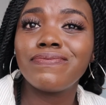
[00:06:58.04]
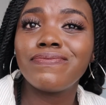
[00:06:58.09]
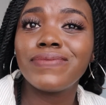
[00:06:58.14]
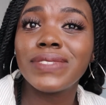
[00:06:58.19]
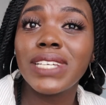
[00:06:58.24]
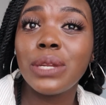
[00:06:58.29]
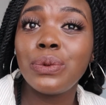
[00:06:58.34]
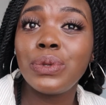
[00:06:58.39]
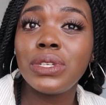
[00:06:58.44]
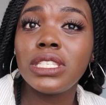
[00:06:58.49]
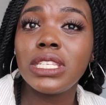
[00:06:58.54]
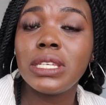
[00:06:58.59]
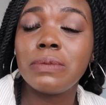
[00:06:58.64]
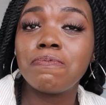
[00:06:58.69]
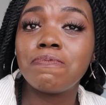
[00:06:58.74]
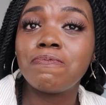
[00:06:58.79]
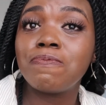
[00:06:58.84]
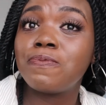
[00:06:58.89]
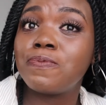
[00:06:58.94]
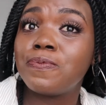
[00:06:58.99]
can we see?
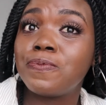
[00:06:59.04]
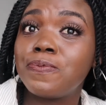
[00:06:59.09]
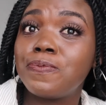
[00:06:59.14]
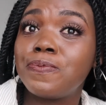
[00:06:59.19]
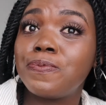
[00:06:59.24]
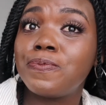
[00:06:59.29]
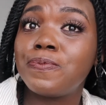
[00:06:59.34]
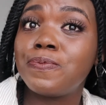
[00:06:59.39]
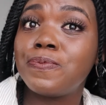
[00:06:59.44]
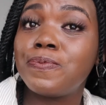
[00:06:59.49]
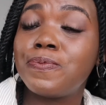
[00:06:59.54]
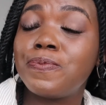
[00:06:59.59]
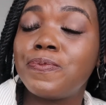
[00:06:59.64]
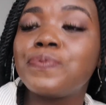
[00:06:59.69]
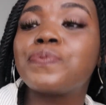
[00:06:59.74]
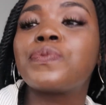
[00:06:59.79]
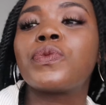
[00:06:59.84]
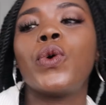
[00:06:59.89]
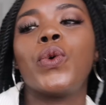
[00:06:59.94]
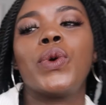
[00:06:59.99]

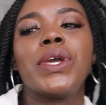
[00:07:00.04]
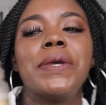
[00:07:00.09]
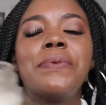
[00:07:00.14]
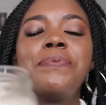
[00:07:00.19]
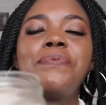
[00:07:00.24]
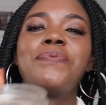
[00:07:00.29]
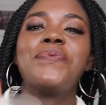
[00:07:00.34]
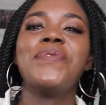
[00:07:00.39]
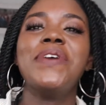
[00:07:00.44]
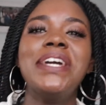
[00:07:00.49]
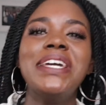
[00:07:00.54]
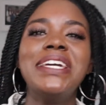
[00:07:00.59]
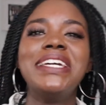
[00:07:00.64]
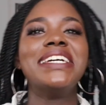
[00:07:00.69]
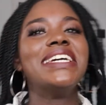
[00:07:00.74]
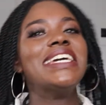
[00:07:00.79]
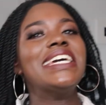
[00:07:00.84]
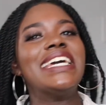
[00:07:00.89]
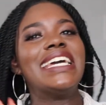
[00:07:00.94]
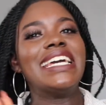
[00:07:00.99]
Okay.
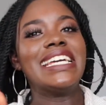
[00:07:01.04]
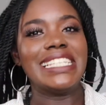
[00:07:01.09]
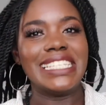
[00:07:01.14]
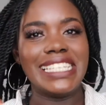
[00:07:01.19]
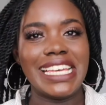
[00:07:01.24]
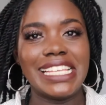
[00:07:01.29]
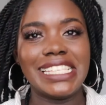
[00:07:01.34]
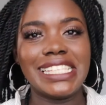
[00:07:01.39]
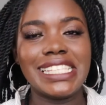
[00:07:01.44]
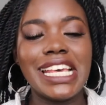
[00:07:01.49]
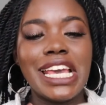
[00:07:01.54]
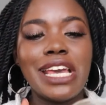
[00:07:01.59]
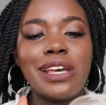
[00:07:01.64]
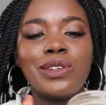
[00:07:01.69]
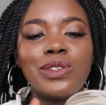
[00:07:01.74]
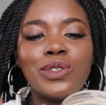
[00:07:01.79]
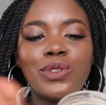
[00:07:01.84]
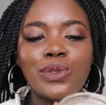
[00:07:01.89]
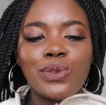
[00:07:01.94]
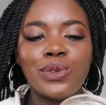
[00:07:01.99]
Yes,
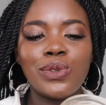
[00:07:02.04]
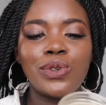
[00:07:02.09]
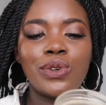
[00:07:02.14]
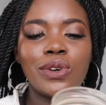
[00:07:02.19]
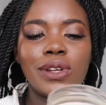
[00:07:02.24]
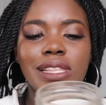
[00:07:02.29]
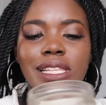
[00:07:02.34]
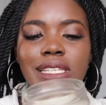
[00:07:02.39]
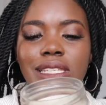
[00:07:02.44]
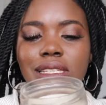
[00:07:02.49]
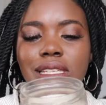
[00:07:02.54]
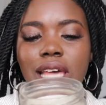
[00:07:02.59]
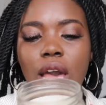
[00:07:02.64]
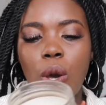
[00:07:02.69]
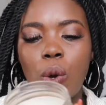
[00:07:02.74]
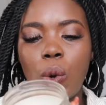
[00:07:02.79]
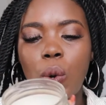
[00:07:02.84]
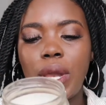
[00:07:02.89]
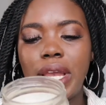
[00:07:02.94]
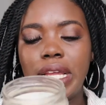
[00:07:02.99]
so this is
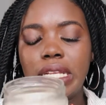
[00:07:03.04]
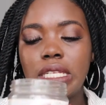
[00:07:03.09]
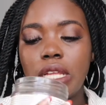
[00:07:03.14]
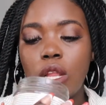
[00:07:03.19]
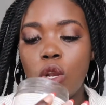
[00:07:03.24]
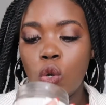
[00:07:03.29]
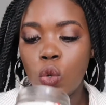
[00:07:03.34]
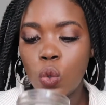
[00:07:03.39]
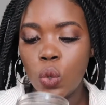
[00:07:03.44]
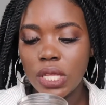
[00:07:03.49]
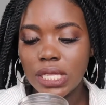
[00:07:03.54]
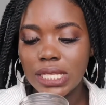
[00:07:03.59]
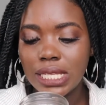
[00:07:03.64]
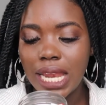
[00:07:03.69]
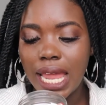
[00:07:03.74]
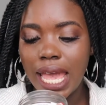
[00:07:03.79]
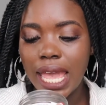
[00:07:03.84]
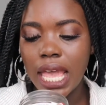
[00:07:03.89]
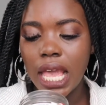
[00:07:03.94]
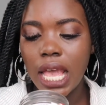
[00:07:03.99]
how it looks
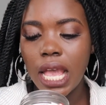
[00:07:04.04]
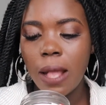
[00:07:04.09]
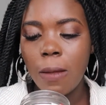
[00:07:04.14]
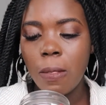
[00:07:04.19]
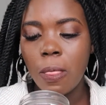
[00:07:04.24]
like,